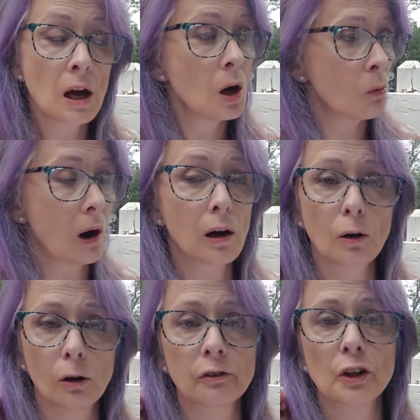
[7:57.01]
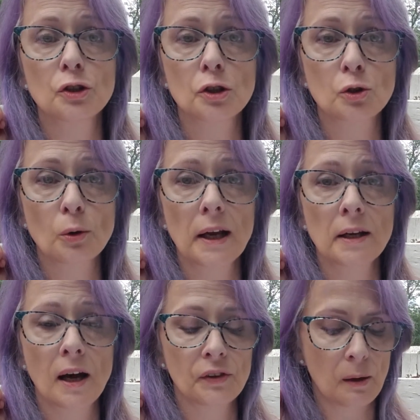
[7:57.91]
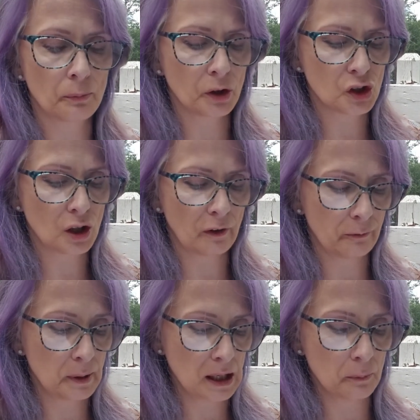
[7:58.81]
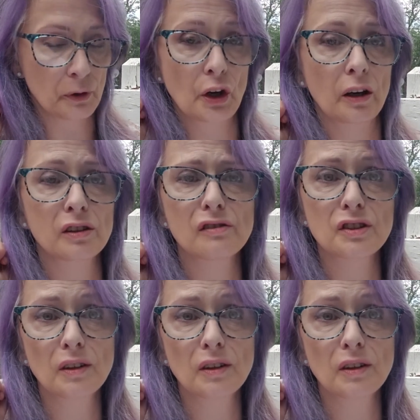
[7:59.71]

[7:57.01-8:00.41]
walk over and straighten out that bookshelf, being productive,